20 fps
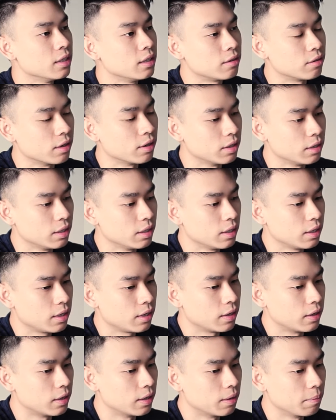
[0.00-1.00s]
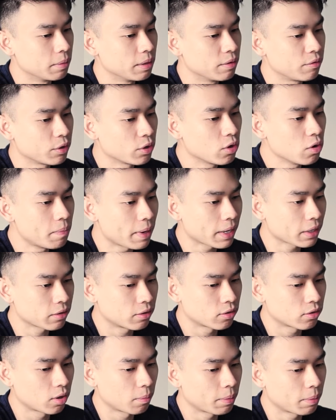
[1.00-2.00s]
right? If we go back to the
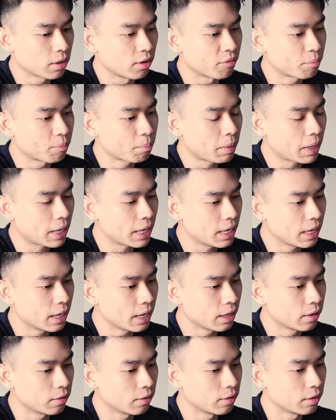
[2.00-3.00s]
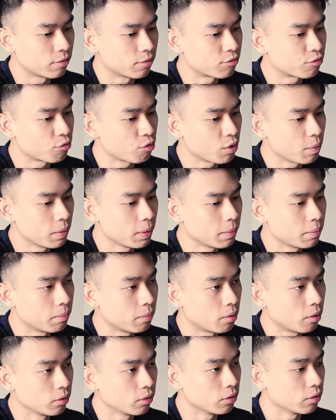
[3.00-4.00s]
topic of paying or the freemium
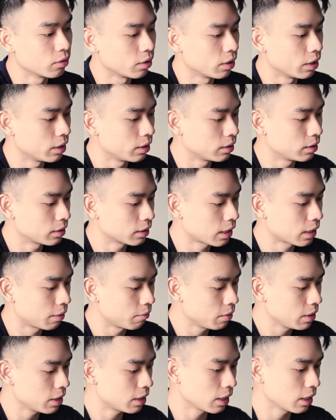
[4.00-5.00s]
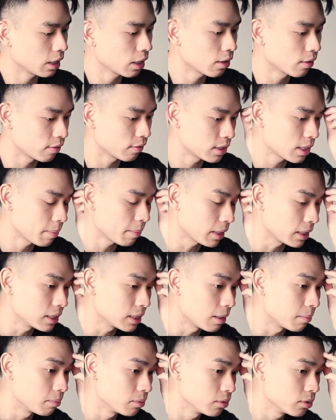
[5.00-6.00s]
model, right? Can we think of some
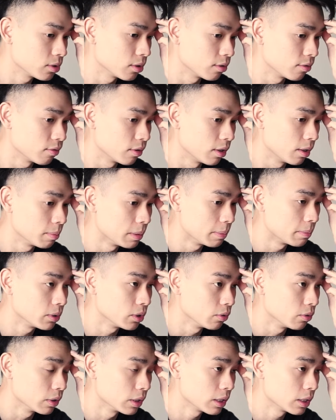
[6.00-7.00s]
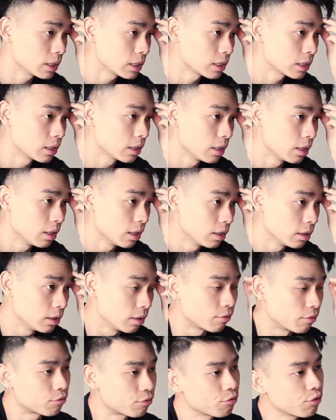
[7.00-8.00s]
examples of people doing this? The
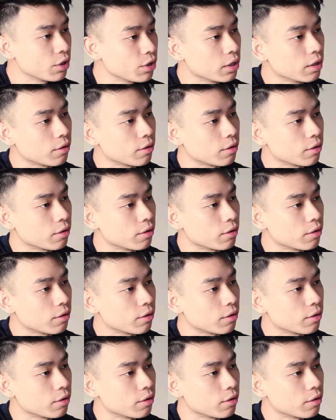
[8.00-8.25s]
free,